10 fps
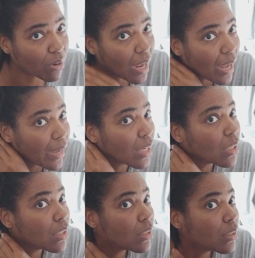I
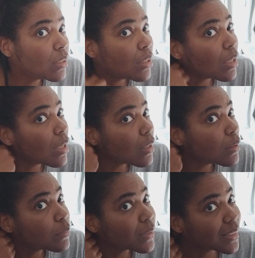
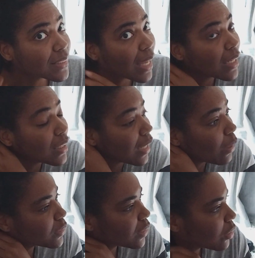decided that I was going to